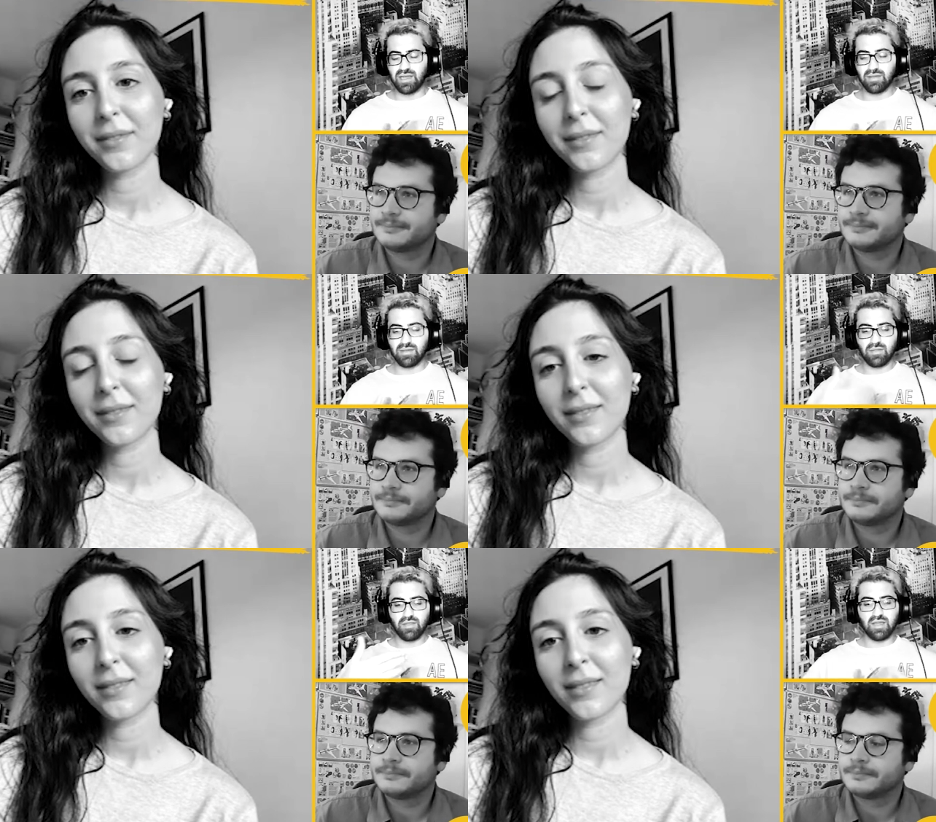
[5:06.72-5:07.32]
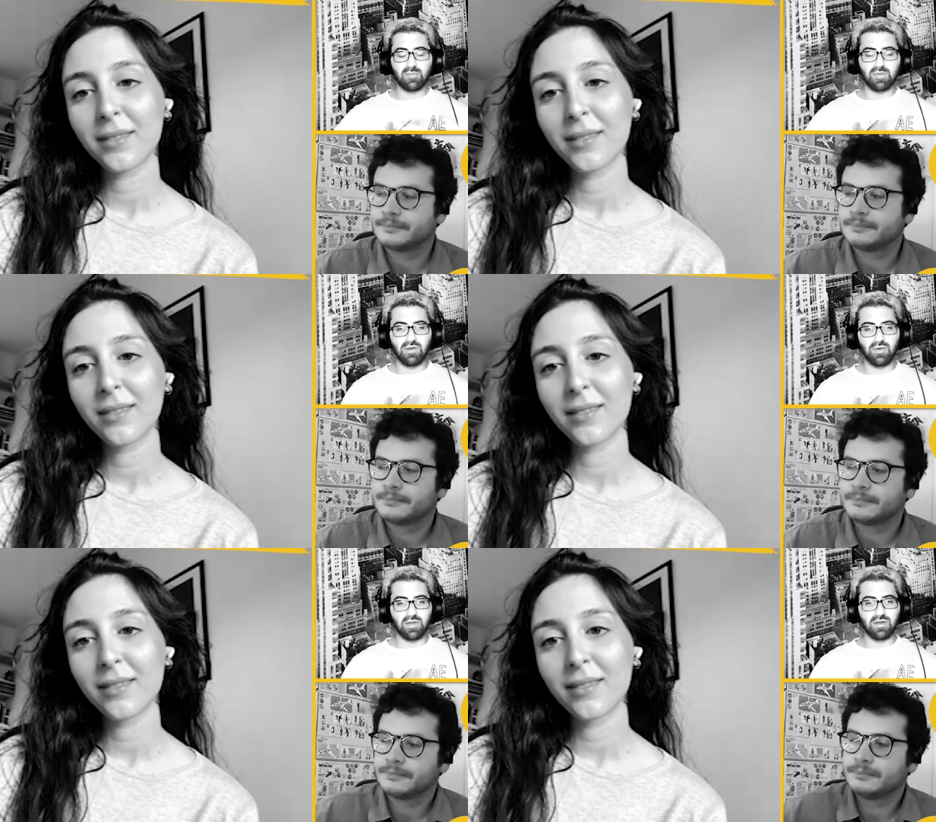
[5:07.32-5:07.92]
Speaker 1: like
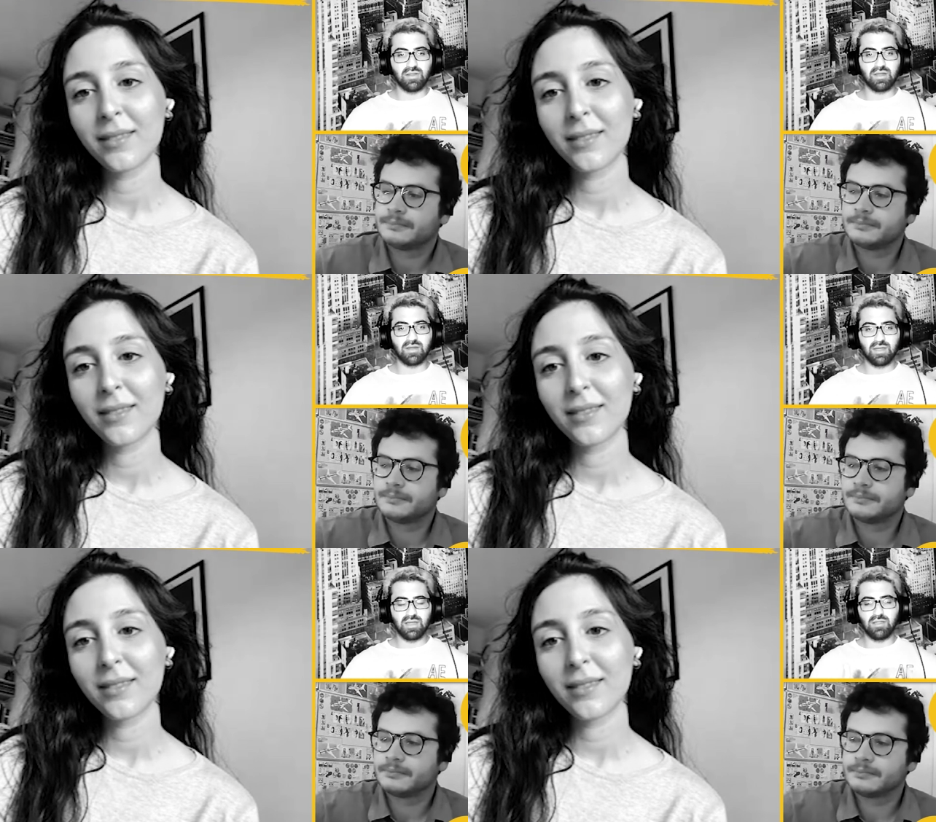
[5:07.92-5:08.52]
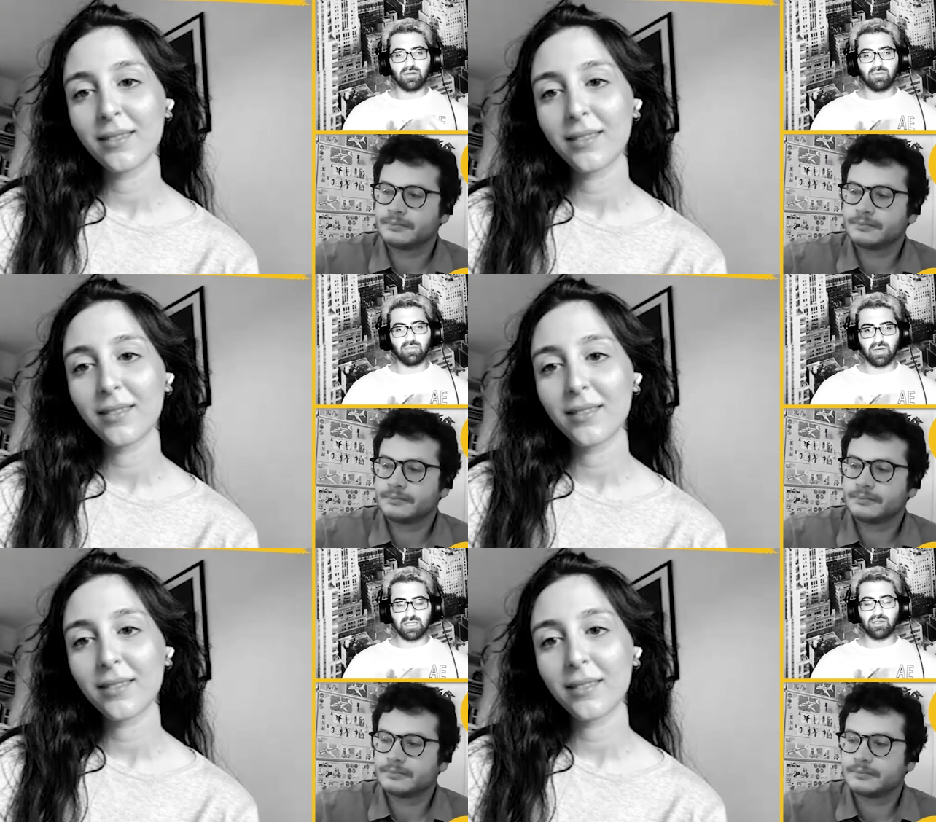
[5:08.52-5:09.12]
therapy going on there in your